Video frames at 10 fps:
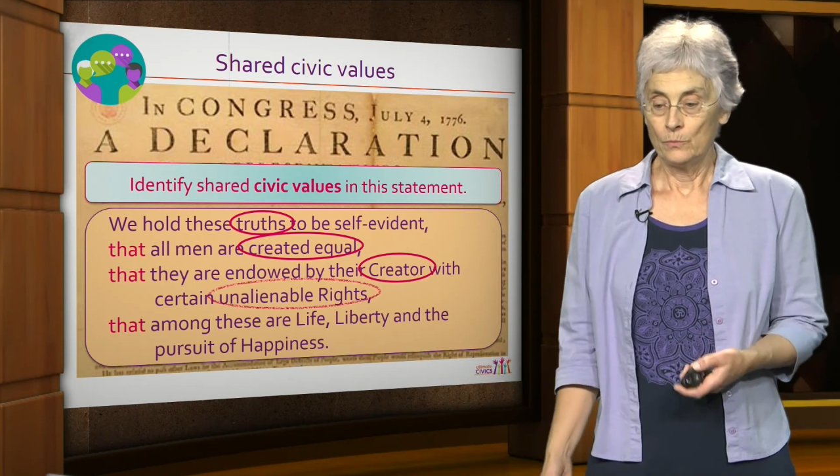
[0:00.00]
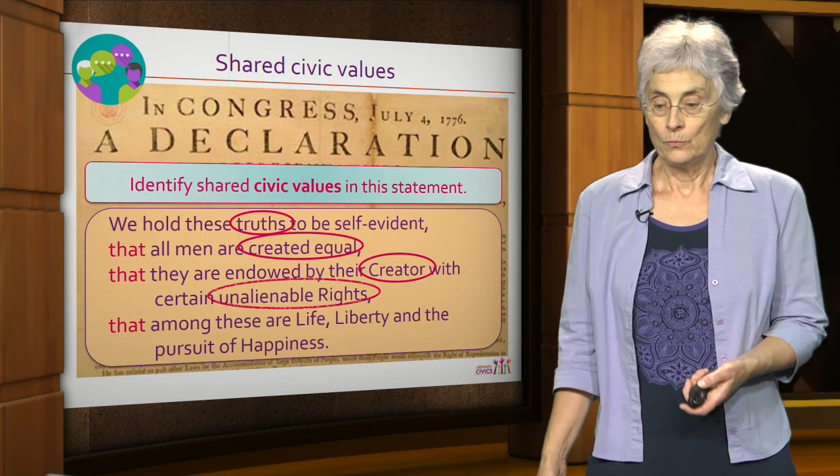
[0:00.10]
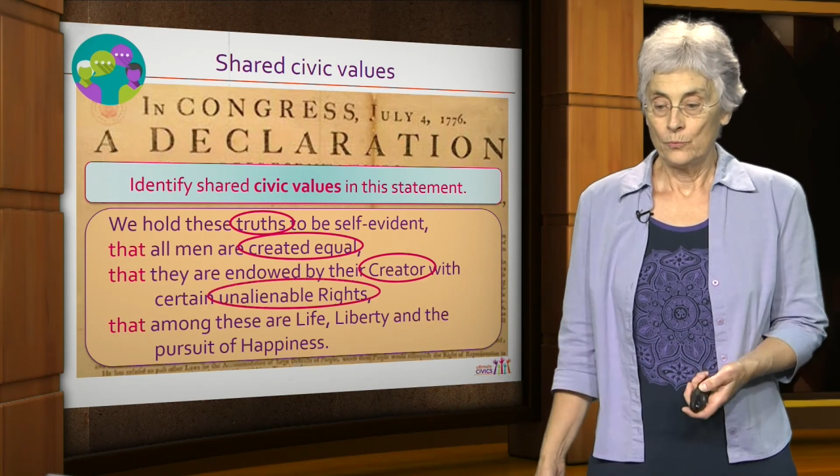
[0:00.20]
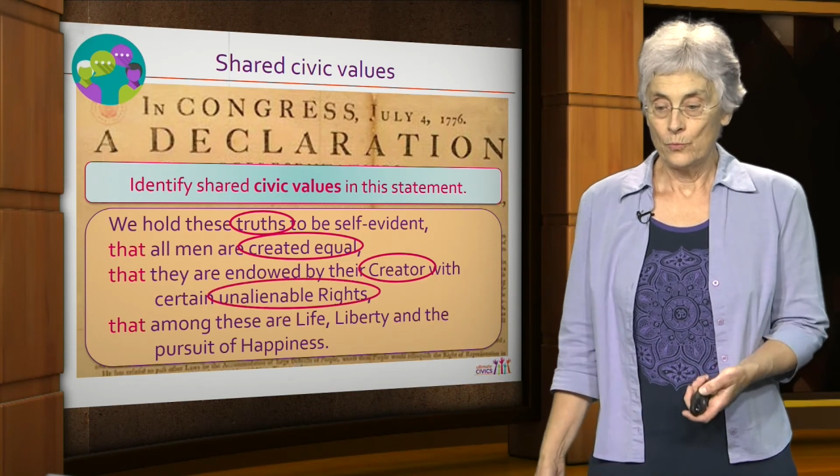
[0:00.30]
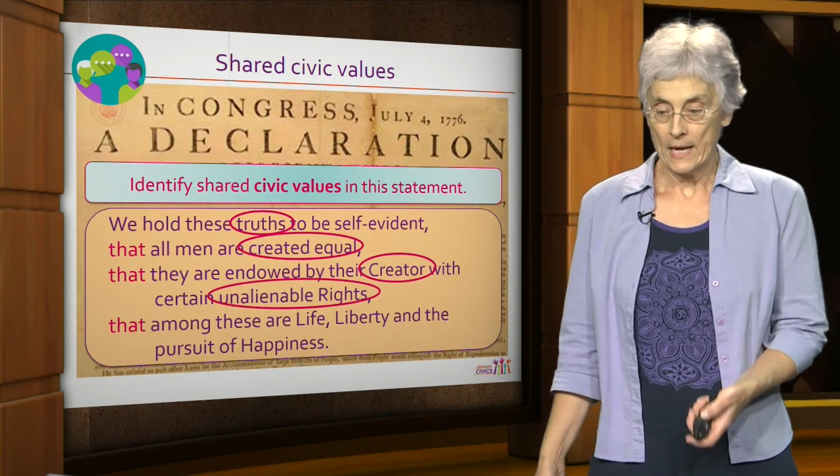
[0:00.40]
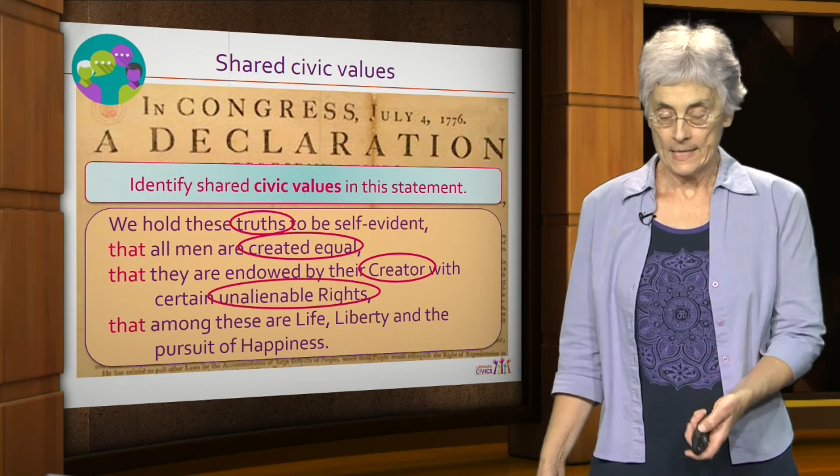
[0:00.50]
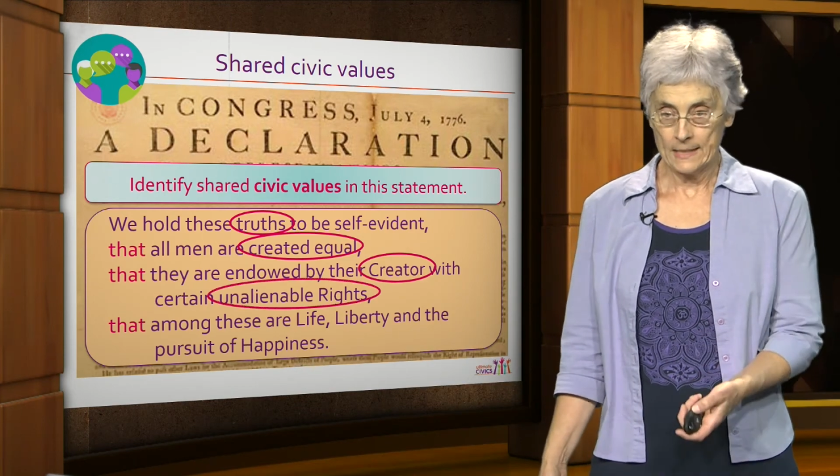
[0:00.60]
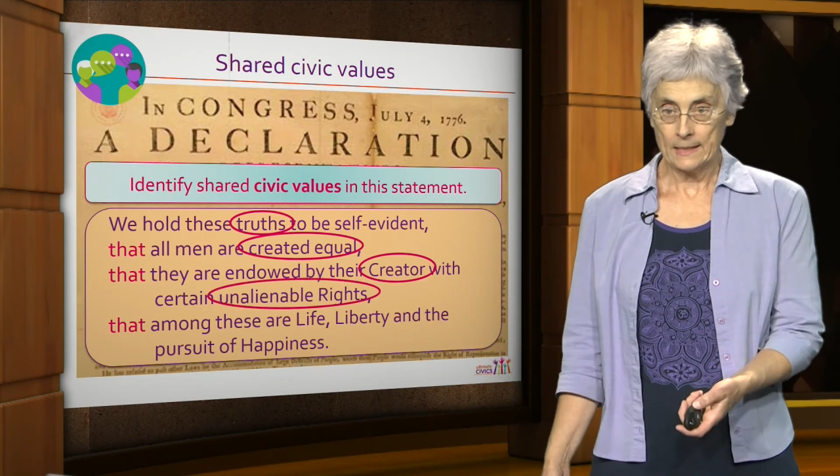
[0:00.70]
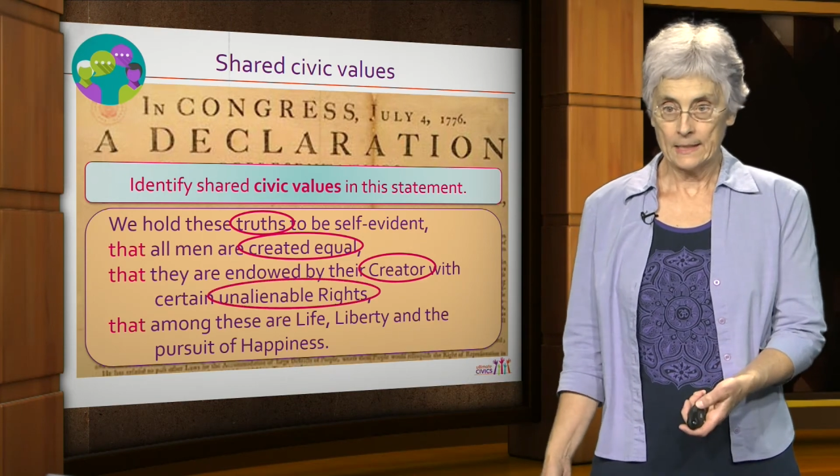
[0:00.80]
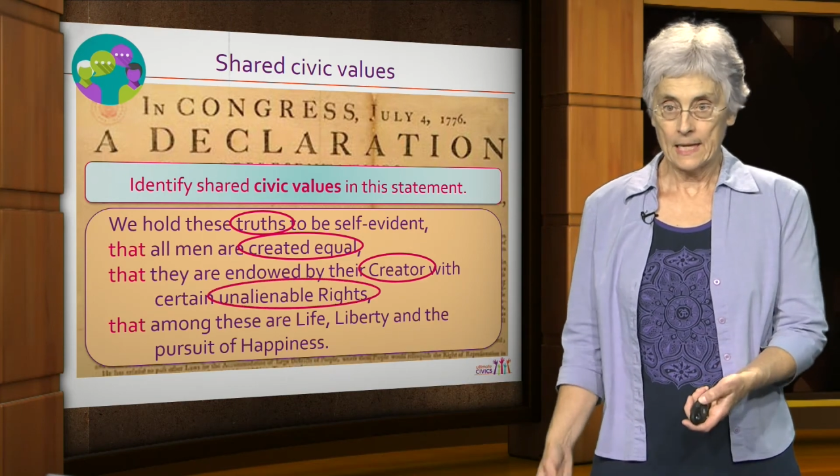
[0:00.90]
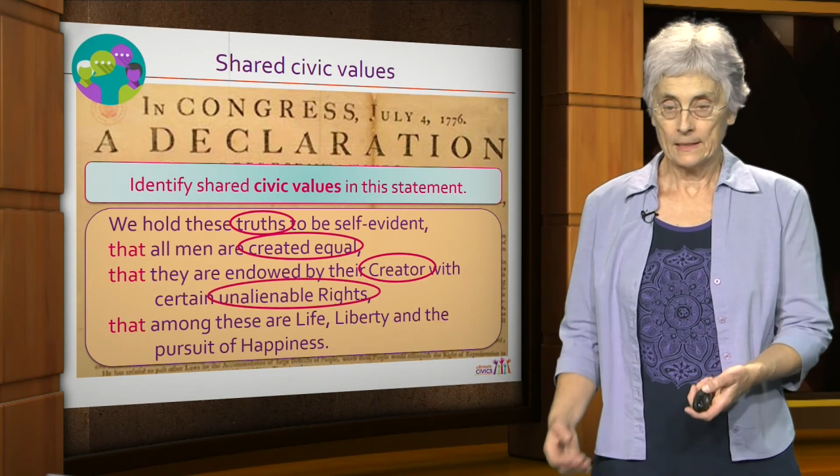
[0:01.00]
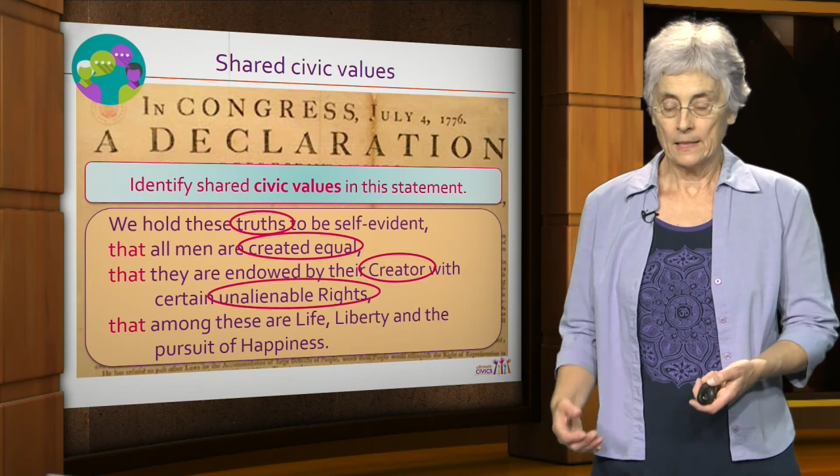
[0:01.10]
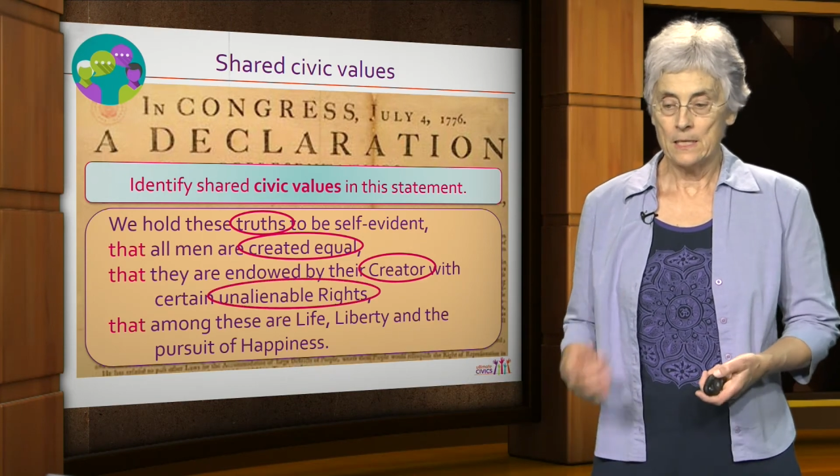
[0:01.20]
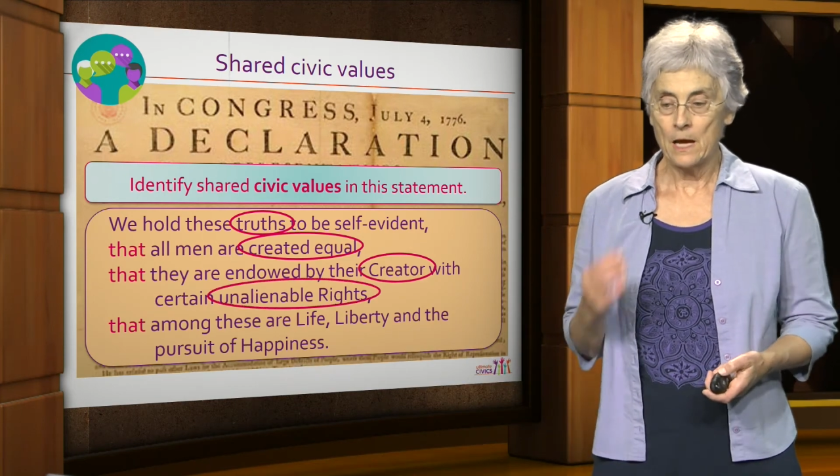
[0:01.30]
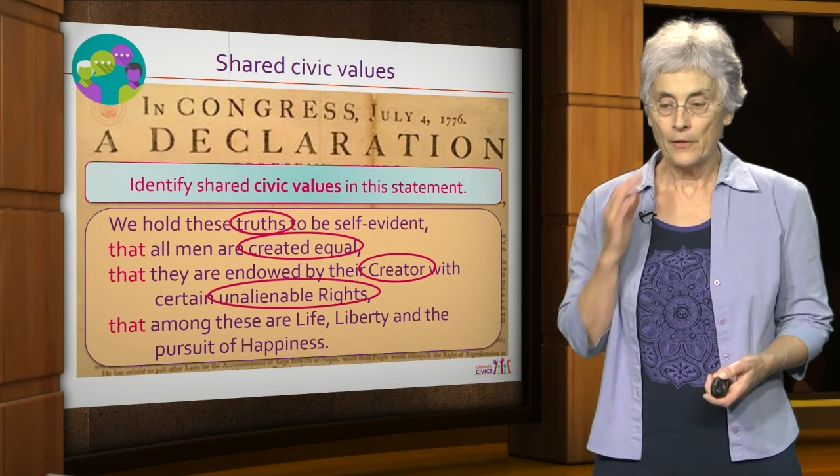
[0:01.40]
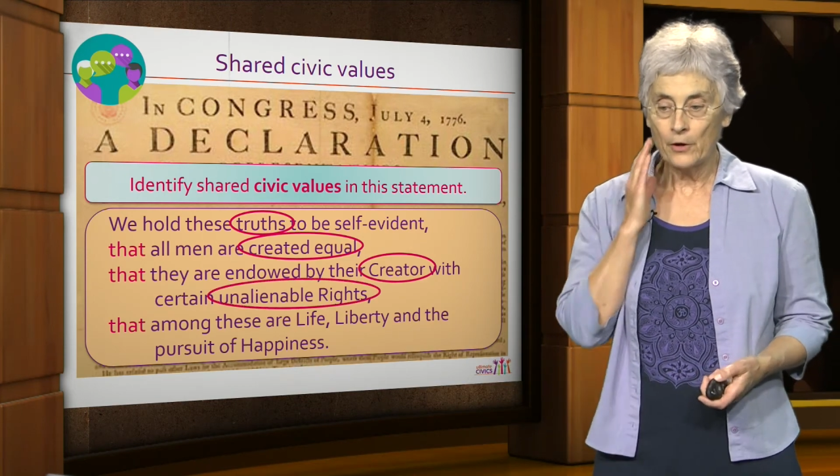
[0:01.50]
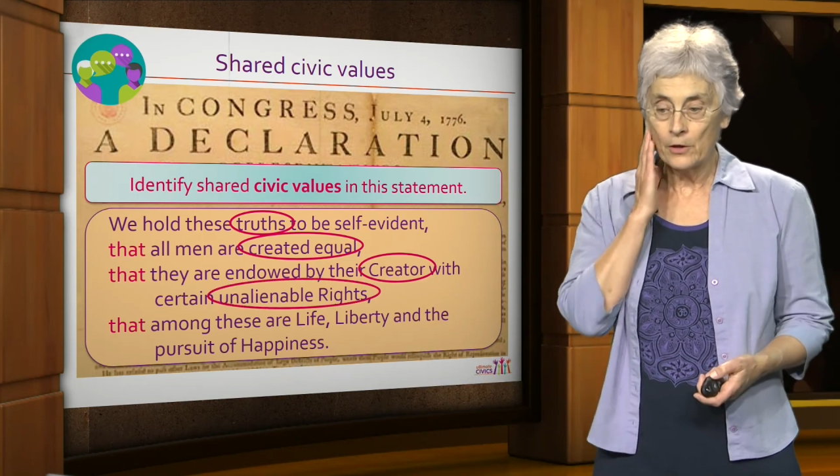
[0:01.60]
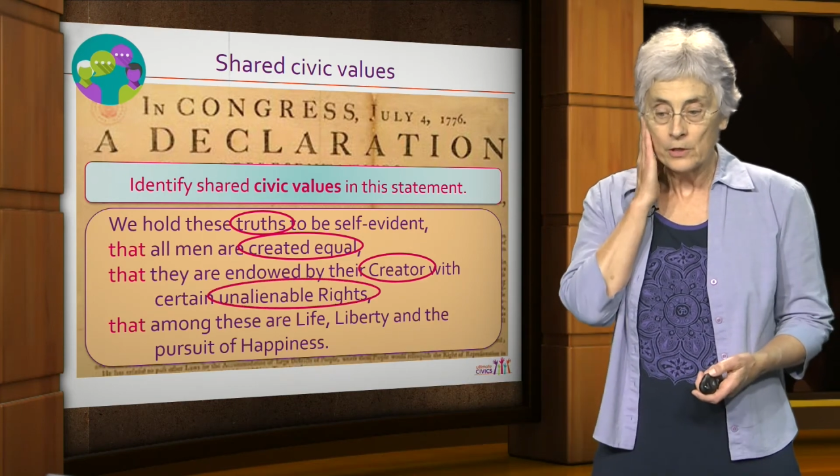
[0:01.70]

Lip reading: rights. That's another